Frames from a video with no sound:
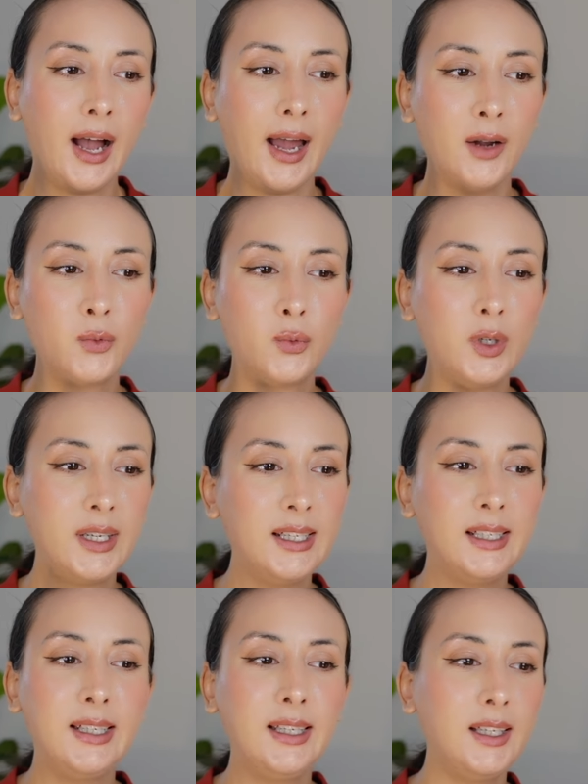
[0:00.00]
I
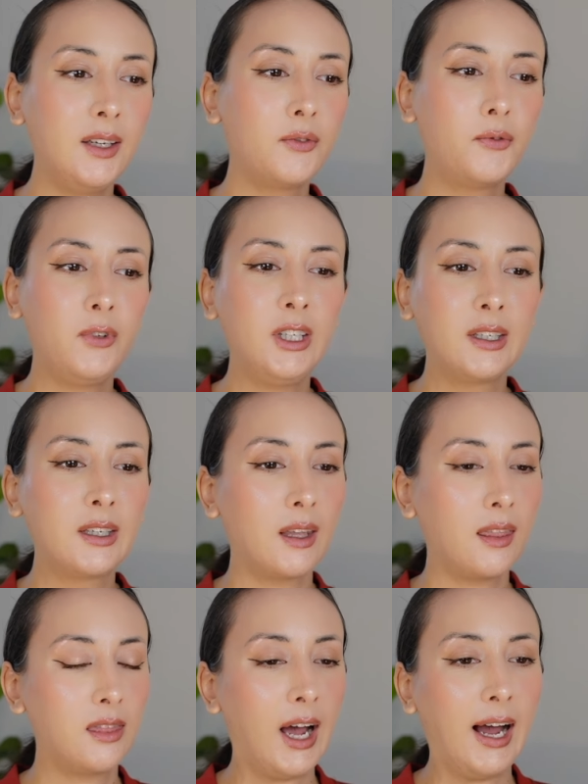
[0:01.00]
really think
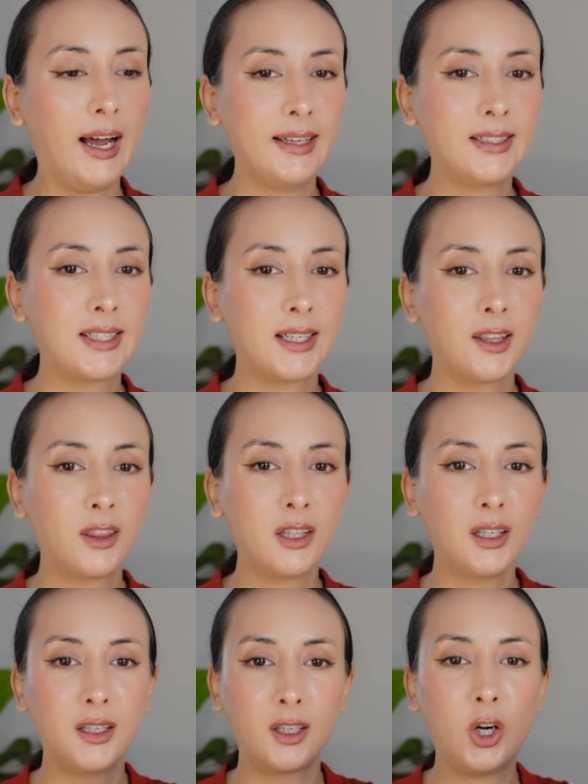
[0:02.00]
that
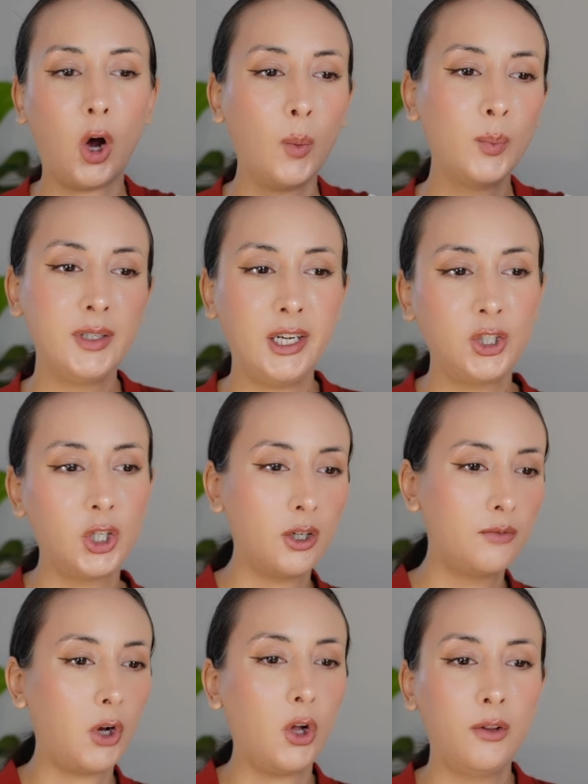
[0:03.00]
the combination
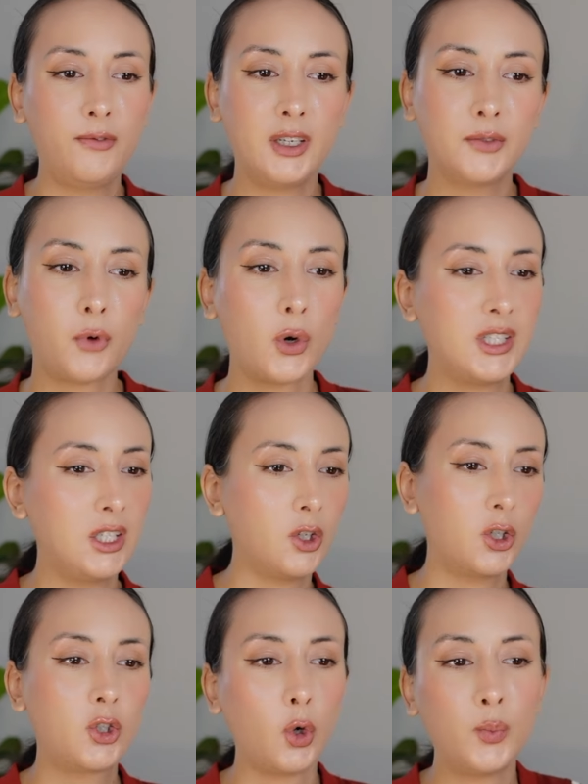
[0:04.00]
of all of their voices
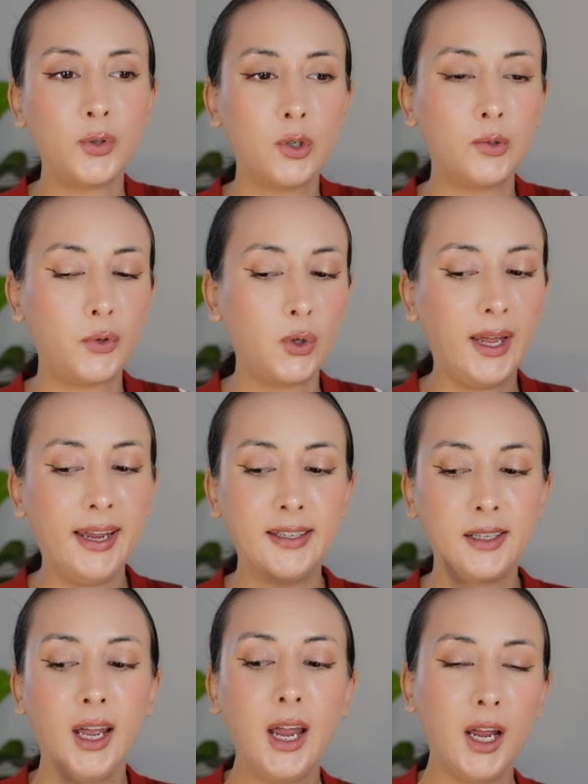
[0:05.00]
are so beautiful
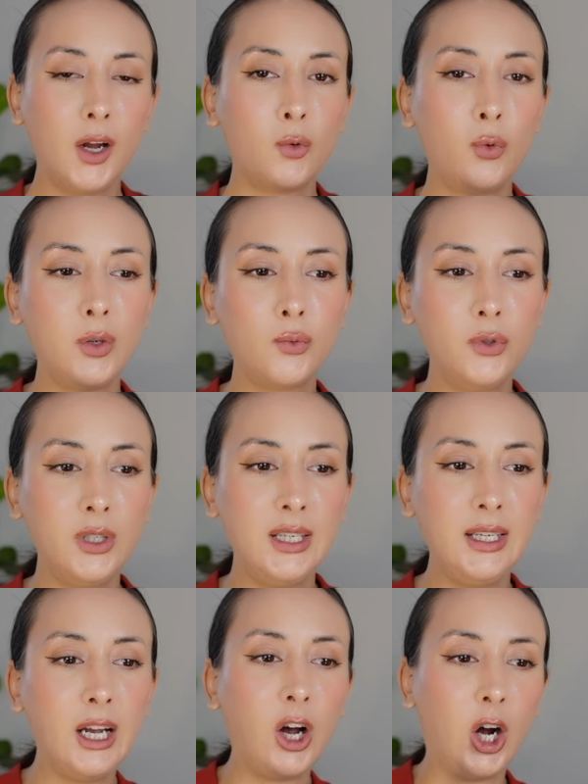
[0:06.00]
and we
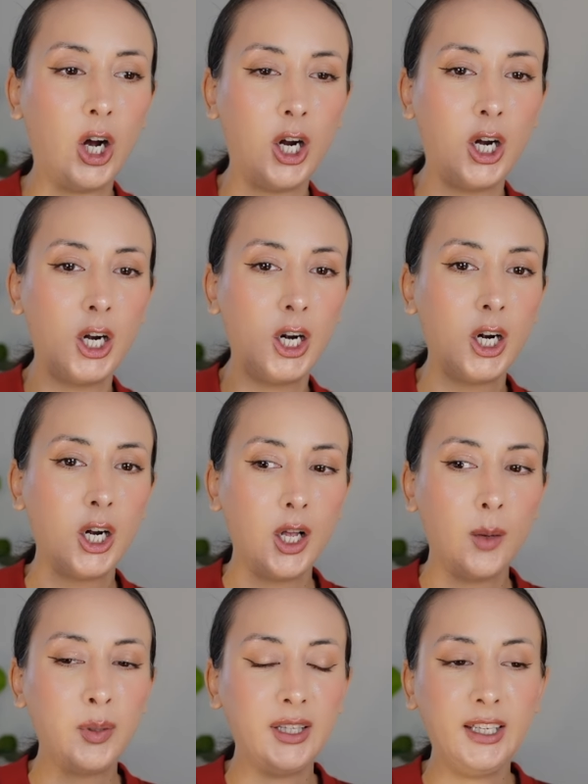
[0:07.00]
really are
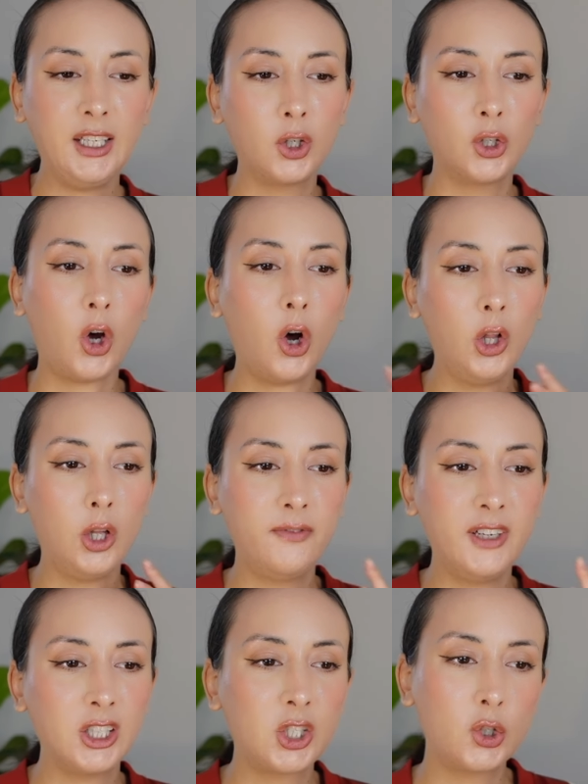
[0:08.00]
playing on all of
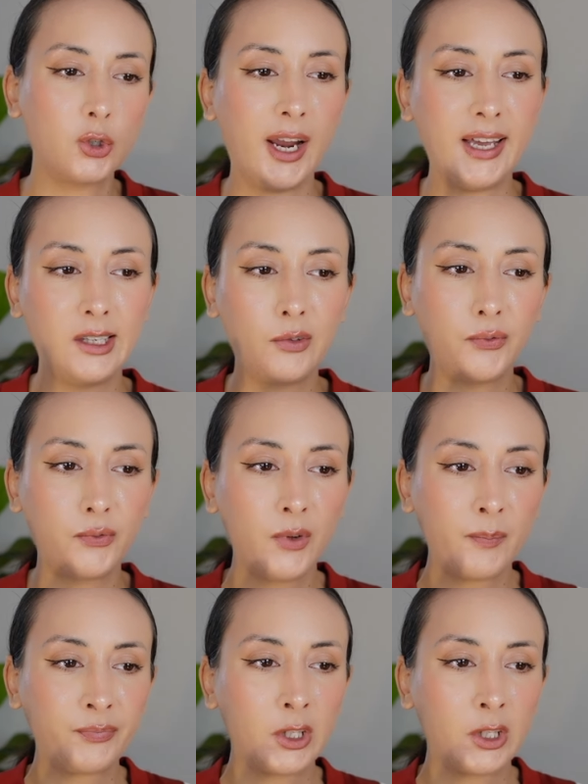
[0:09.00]
their strength.